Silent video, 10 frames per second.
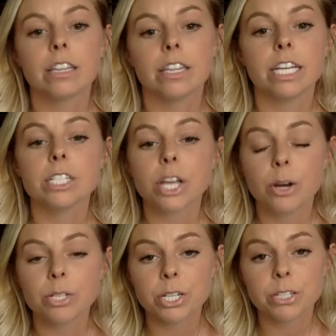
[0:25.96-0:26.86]
These
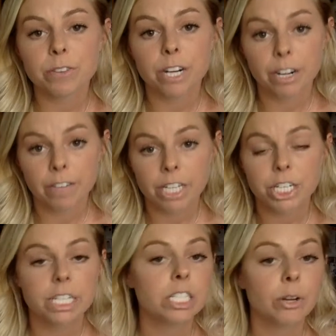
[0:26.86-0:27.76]
codes are used for
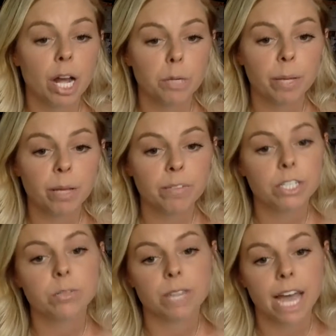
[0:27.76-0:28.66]
intervention, so not to be
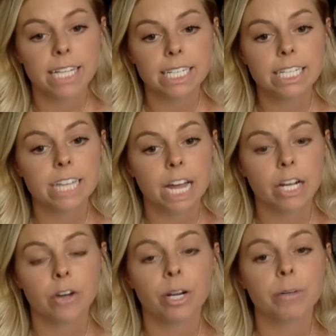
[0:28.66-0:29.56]
confused with the ICD-10
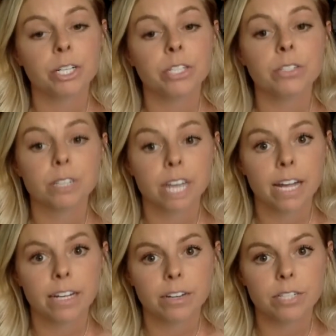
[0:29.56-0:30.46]
coding, which are used for
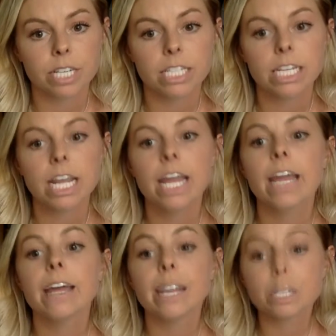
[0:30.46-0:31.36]
diagnoses.
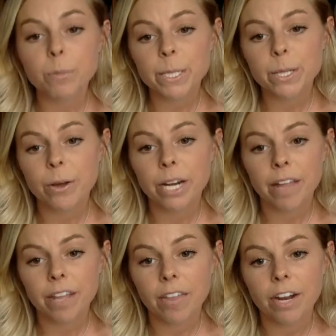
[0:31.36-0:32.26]
HCPCS coding,
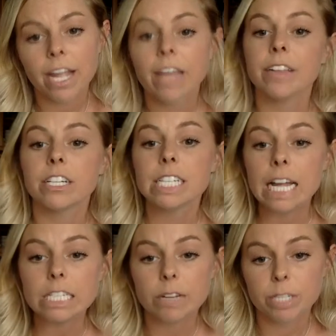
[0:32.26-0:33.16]
on the other hand, they're
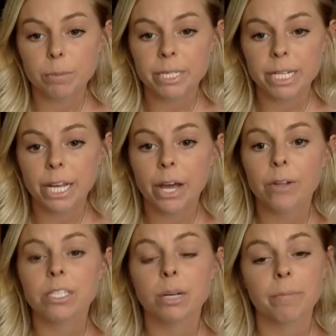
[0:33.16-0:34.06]
sets of CPT
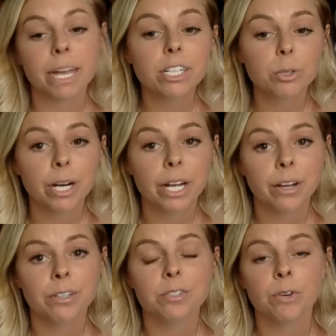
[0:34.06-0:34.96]
codes. They're mandatory
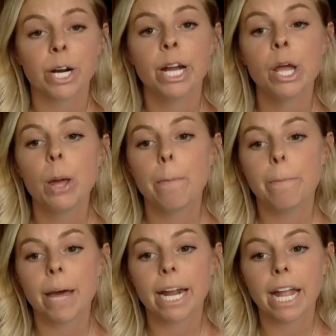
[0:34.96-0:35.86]
codes for
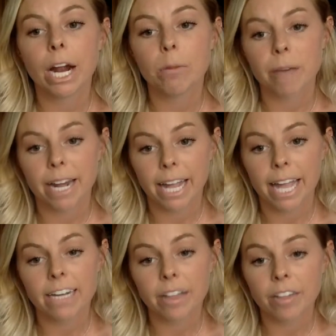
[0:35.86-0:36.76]
Medicare and
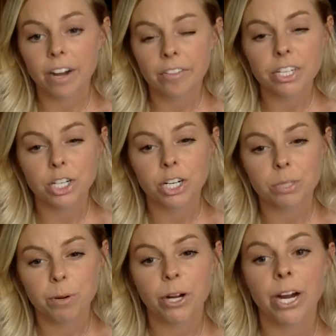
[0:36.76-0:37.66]
Medicaid and other health
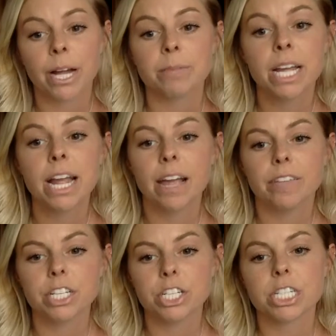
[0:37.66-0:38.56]
insurance programs, and
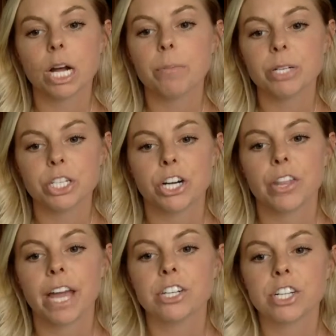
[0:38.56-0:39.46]
these just help ensure
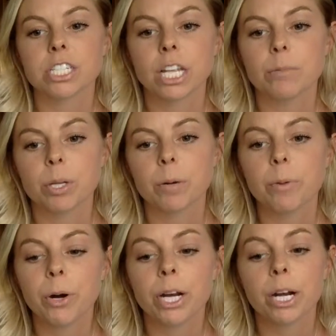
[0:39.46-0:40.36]
that insurance claims are
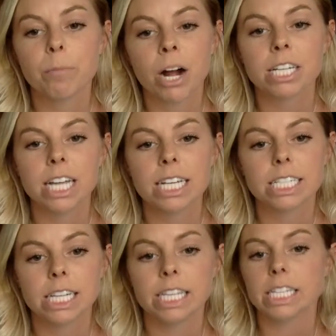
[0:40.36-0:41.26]
reported and
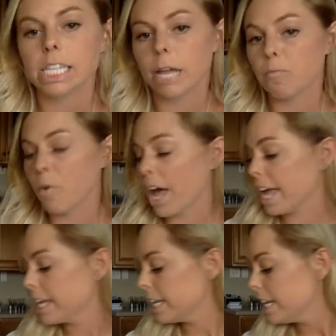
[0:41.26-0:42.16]
processed in the same
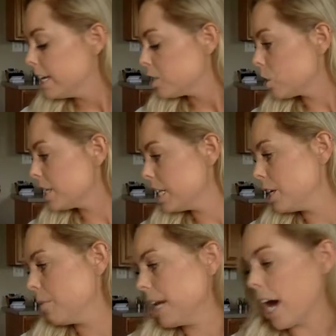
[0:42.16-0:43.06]
way. So
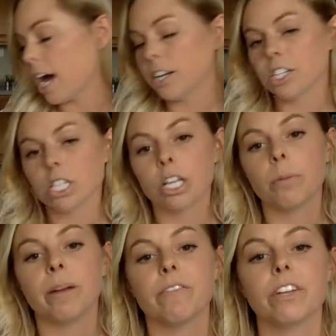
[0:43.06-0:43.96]
continuing on just a little
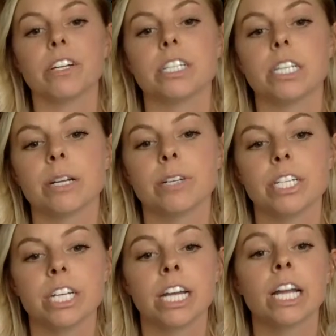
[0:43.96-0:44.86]
bit further,
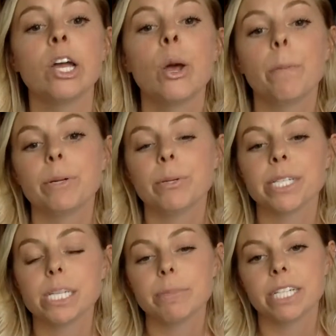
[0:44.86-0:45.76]
distinguishing
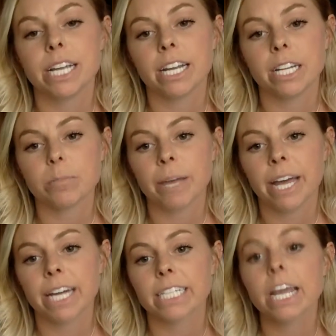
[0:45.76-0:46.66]
between CPT and
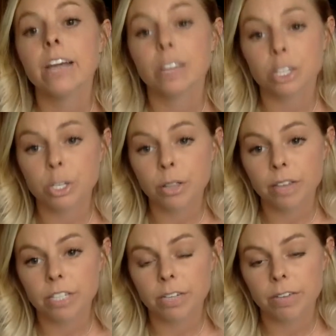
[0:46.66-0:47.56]
HCPCS, there are two
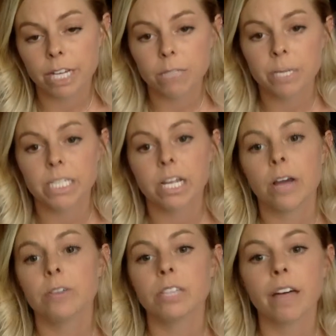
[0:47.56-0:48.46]
levels of HCPCS
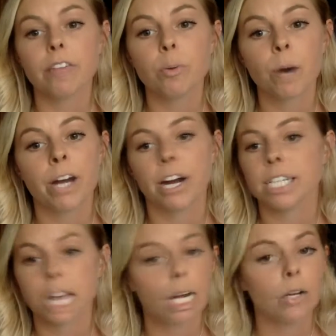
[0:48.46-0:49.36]
codes. Level 1 are
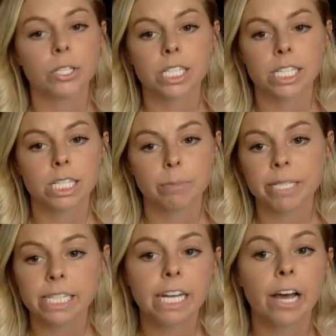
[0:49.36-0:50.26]
identical to
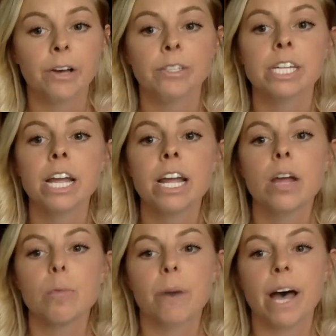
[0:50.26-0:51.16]
CPT codes,
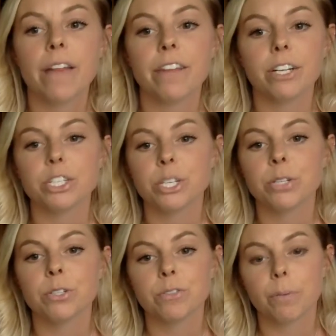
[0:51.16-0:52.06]
but they're just
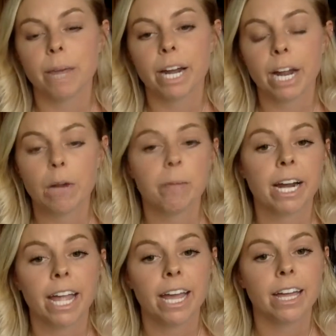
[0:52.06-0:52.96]
used for Medicare and
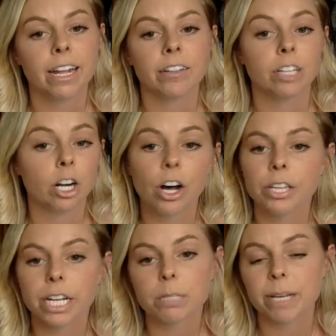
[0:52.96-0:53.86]
Medicaid, and they're called
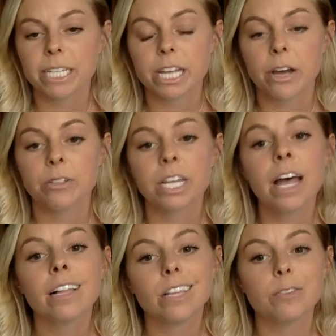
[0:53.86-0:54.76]
HCPCS codes.
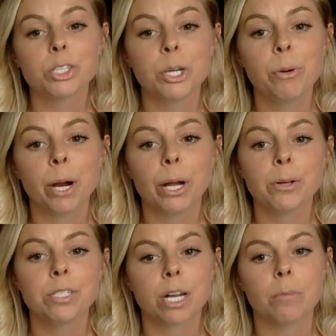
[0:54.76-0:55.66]
Level 2 are
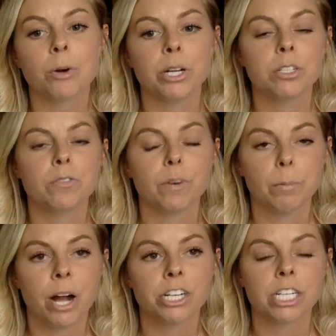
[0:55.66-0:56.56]
codes that are more used for
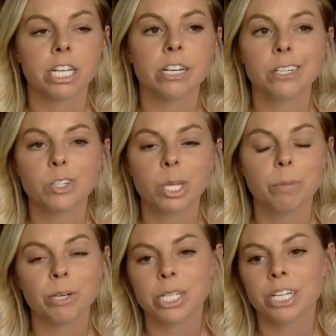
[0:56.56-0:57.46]
projects that are used in
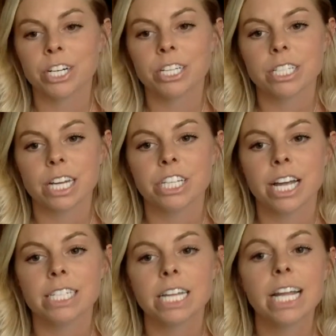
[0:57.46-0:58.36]
procedures such
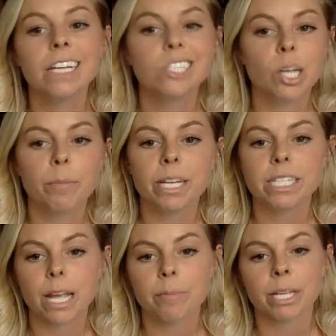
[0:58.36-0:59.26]
as
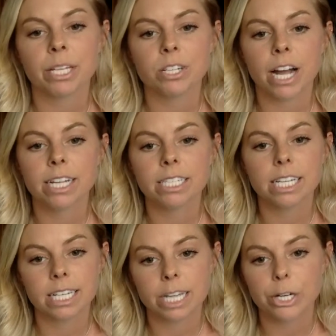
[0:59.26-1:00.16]
DMEs, ambulance rides,
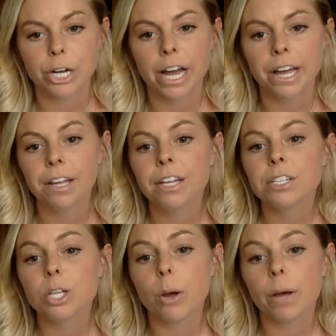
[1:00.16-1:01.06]
etc.
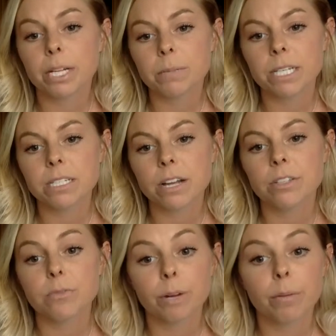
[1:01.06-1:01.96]
So HCPCS
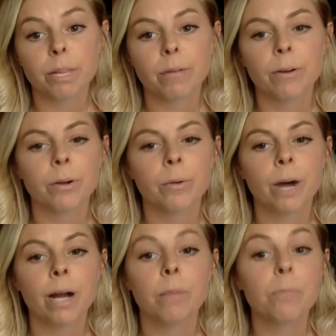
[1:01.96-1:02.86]
codes frequently
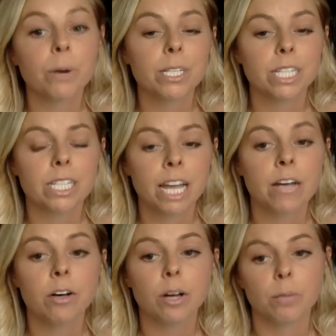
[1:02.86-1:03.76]
require more
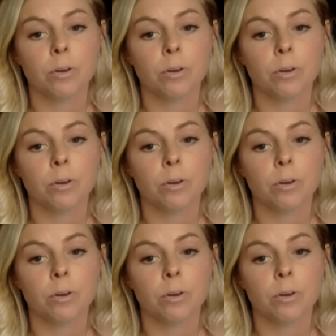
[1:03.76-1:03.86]
detail and